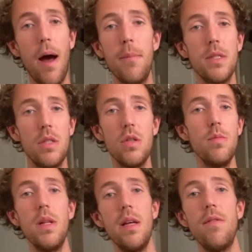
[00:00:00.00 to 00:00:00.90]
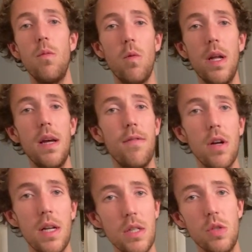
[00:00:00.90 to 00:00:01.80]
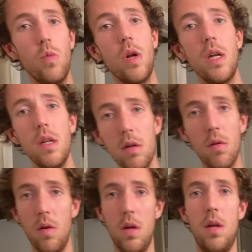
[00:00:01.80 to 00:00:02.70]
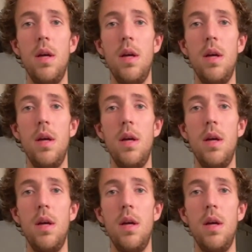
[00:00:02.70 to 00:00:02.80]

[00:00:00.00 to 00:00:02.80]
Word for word: How much do you believe in whatever it is you want to do?